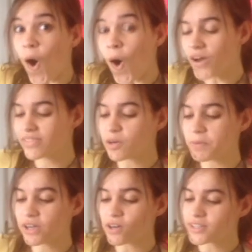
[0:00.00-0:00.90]
They'll be
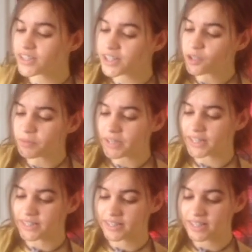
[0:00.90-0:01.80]
called Cheer
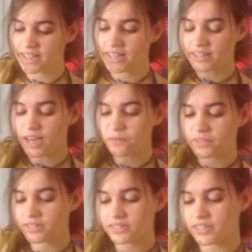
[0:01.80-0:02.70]
bits! Now
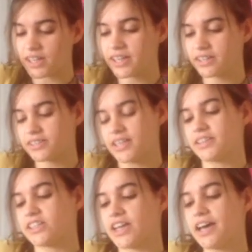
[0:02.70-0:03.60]
it's like the
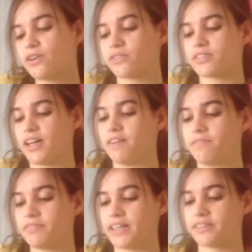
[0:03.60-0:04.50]
channel stuff,
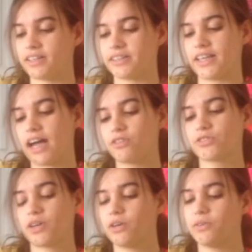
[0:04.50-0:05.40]
like the
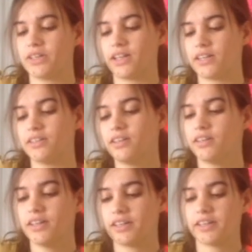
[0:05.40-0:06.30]
outro and then
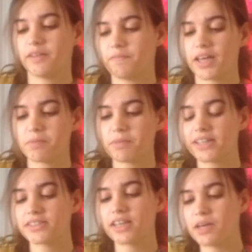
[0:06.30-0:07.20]
the fan base
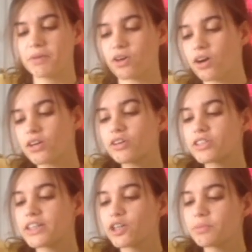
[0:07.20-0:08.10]
name. I'll call it all
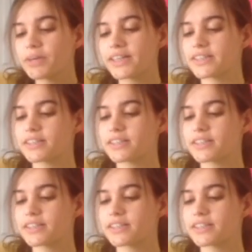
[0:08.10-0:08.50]
Cheer bits!